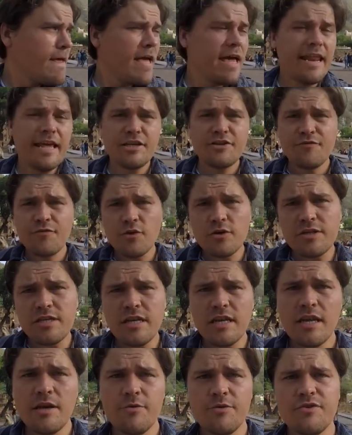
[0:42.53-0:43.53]
At age
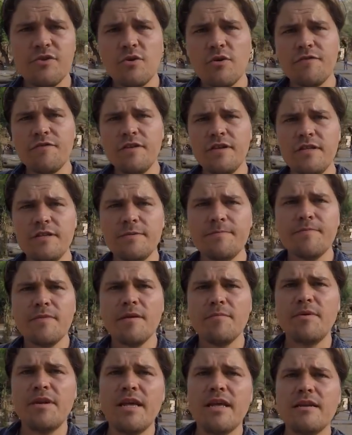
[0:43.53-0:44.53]
14, he was orphaned,
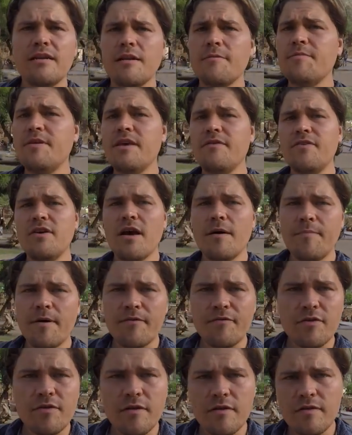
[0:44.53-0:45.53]
but he ended up giving up
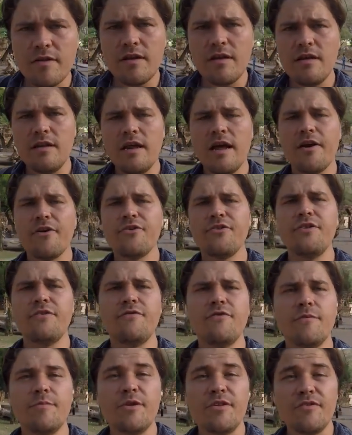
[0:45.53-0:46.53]
everything that he inherited
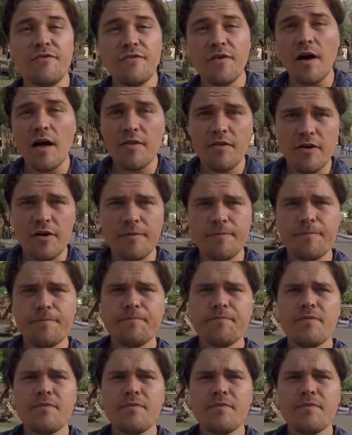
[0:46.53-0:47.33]
from his father,